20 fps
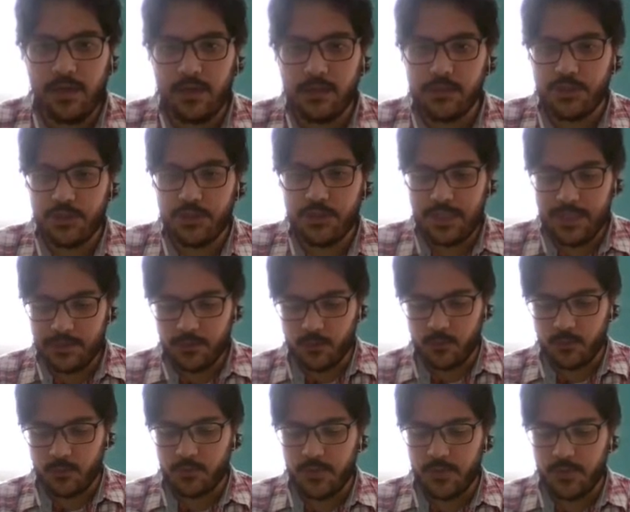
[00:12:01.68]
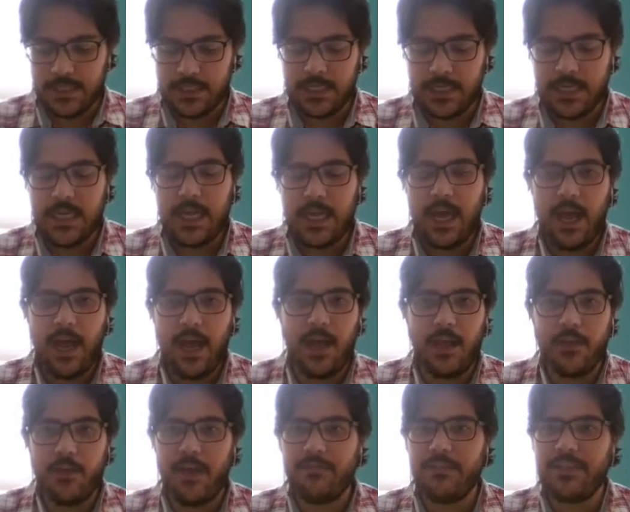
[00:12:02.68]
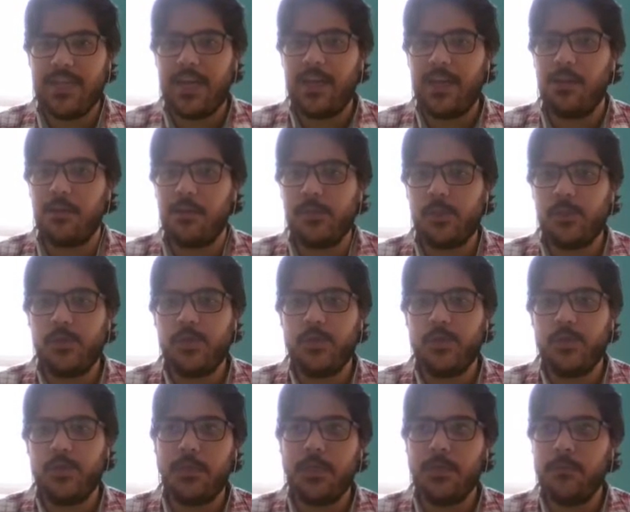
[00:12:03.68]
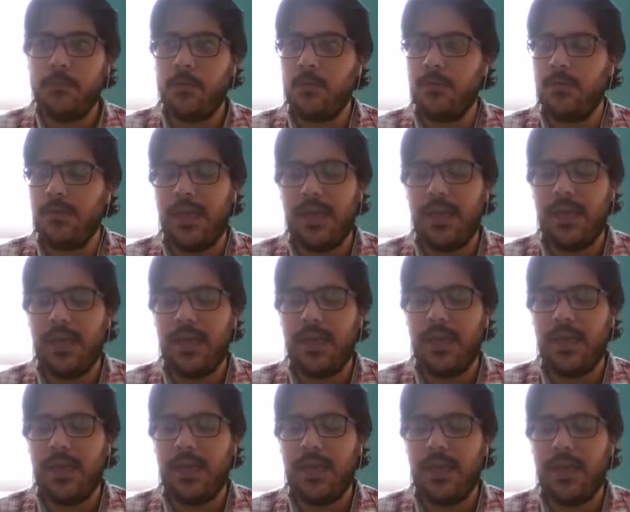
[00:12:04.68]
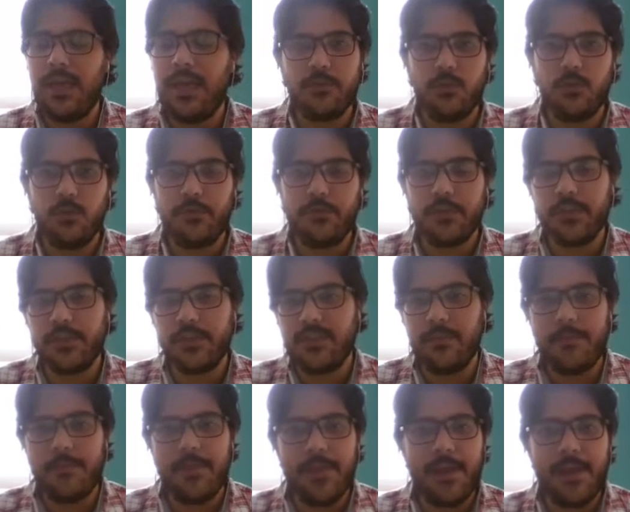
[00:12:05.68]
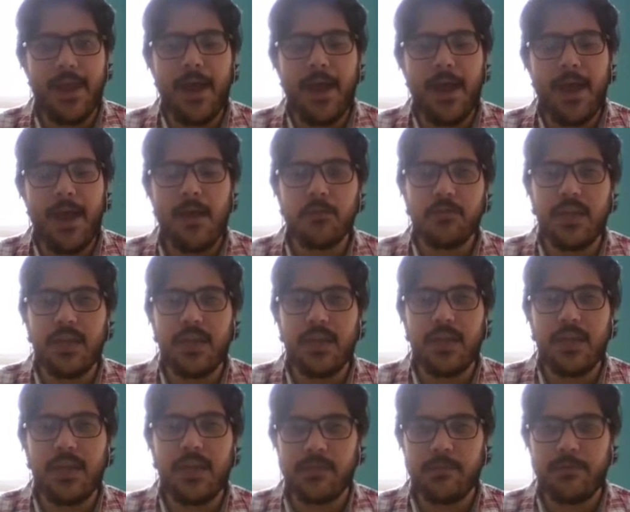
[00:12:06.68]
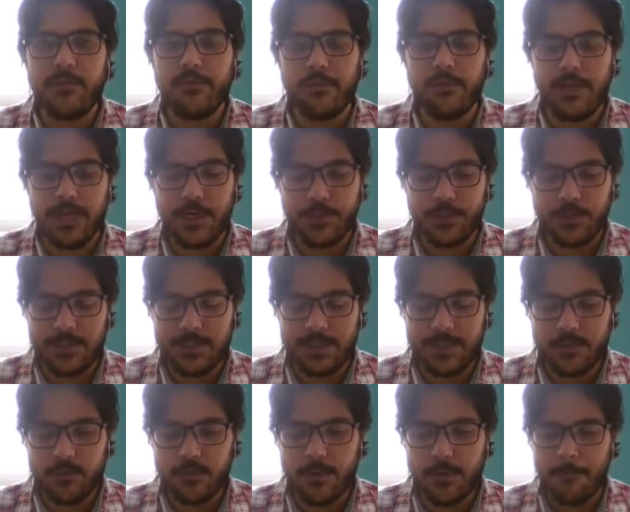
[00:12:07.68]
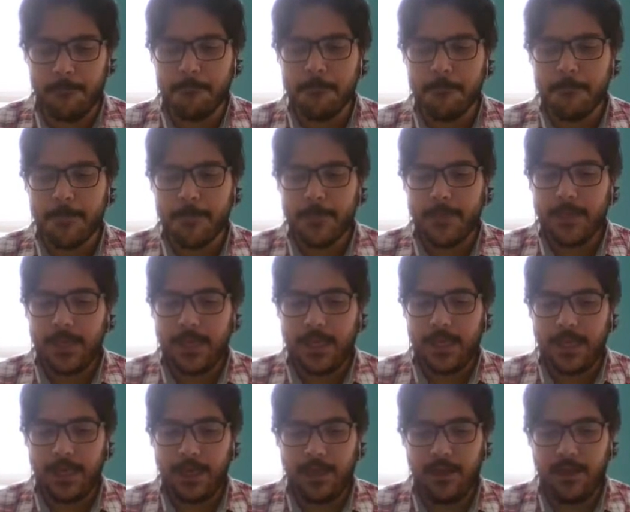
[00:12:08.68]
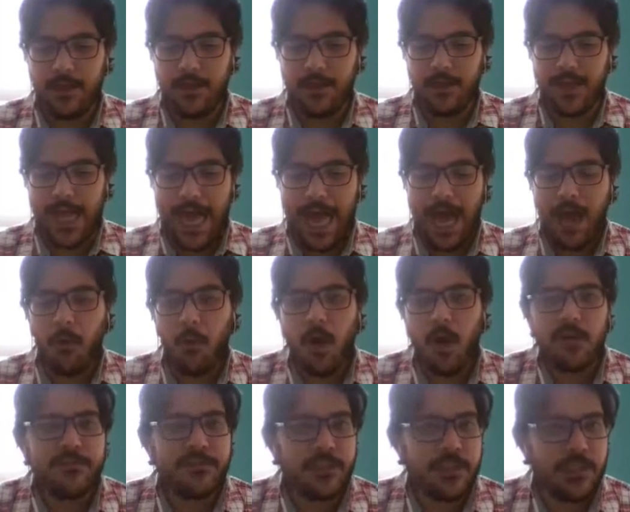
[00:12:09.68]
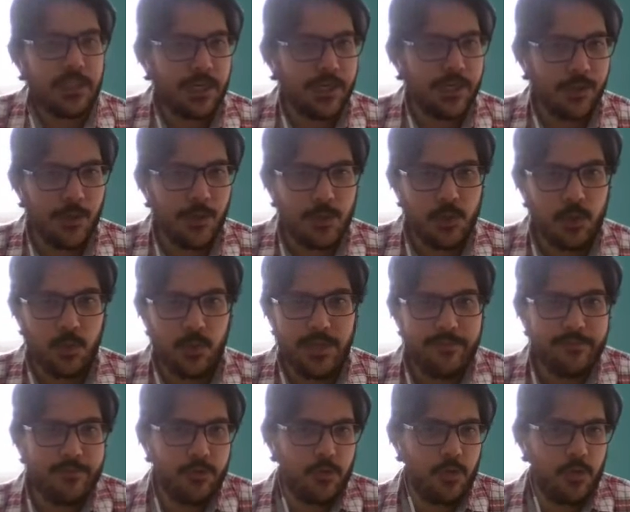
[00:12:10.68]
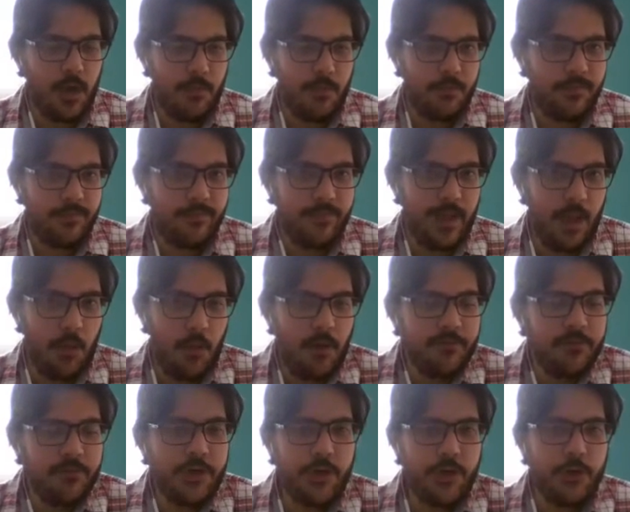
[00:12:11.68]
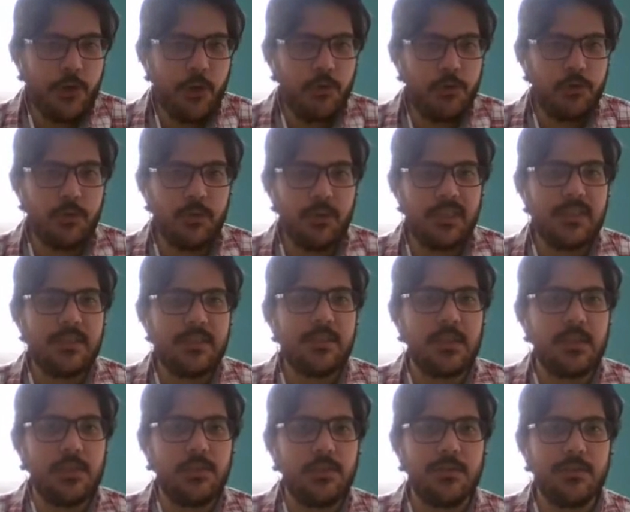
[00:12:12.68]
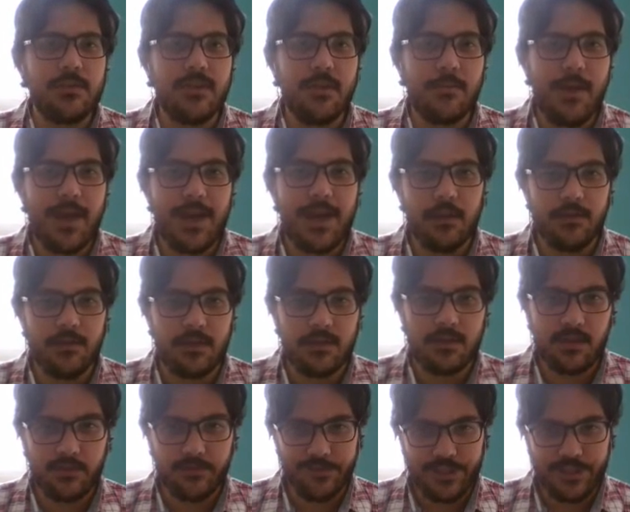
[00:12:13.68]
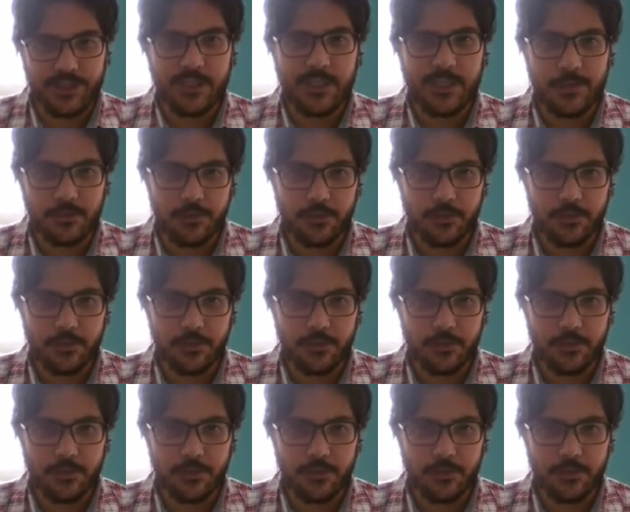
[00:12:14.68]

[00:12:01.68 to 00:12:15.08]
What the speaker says: classrooms, right? You have a dialogue between two people, and you have to figure something out to get some information, etc. How often are you going to eavesdrop? How often are you going to listen to somebody else's conversation?